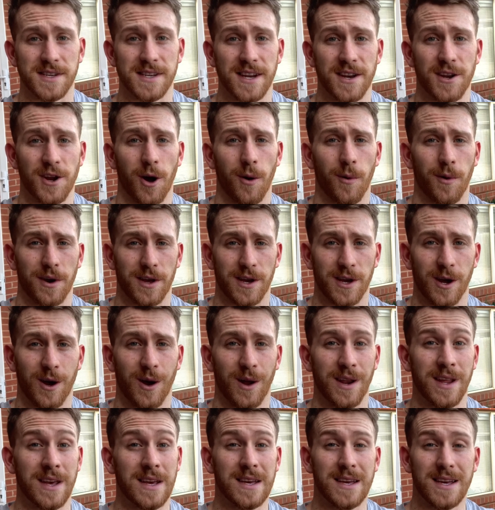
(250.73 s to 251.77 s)
did not want to go
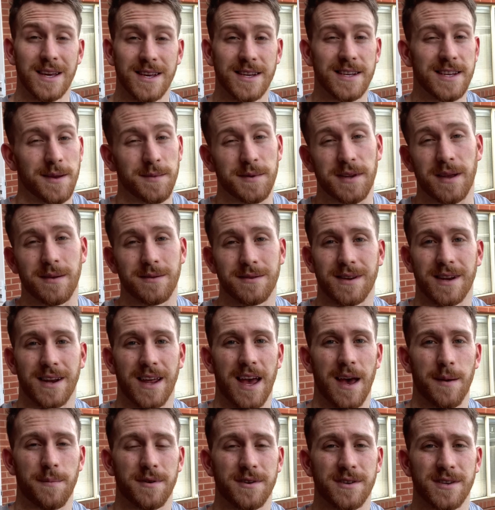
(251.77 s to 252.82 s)
on. Sometimes it's going to
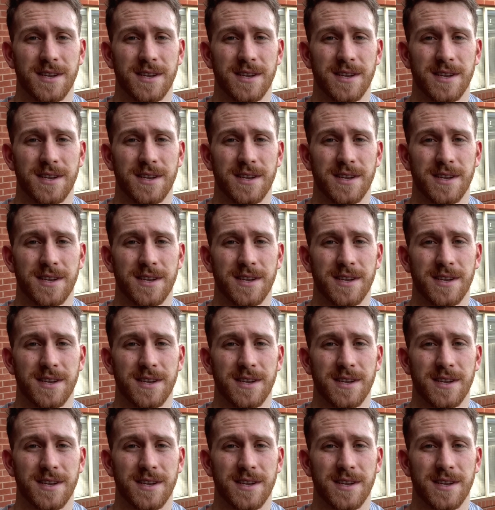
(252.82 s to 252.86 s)
happen.